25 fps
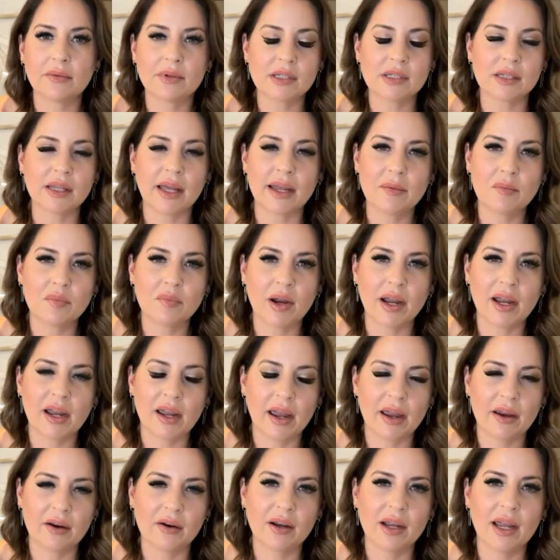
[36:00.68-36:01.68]
that was light,
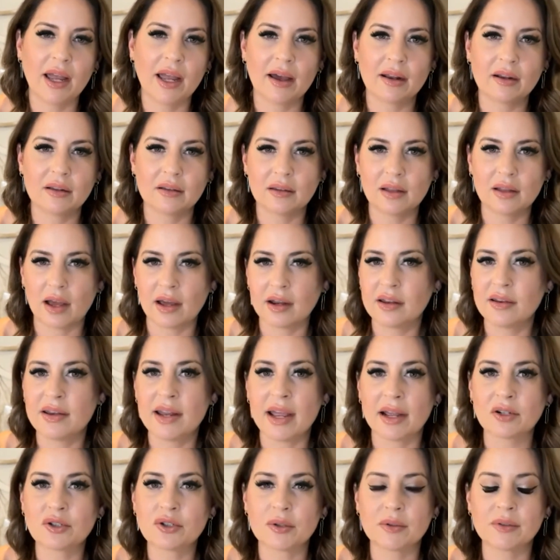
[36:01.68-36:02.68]
bright, airy, had a lot of
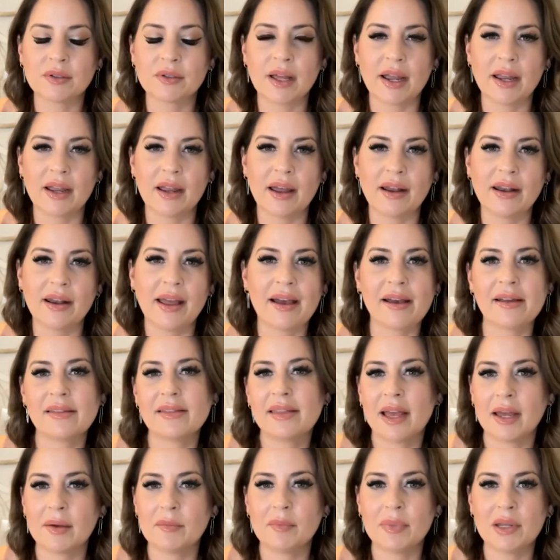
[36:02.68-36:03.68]
natural light, and
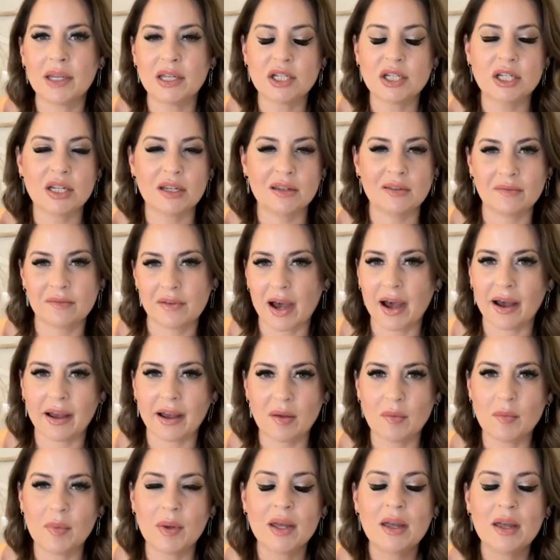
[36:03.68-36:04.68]
had that beachy
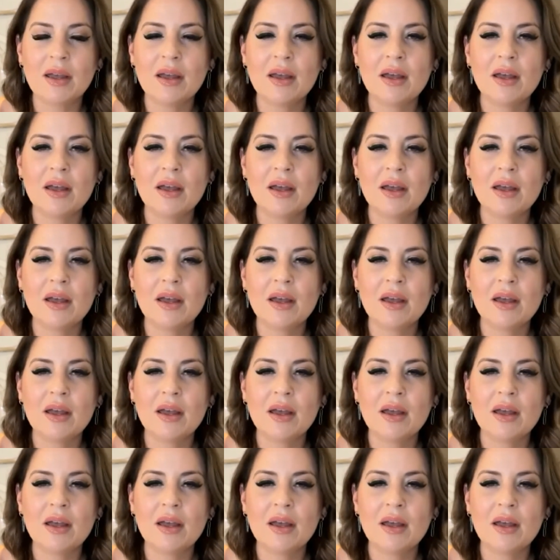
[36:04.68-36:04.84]
vibe.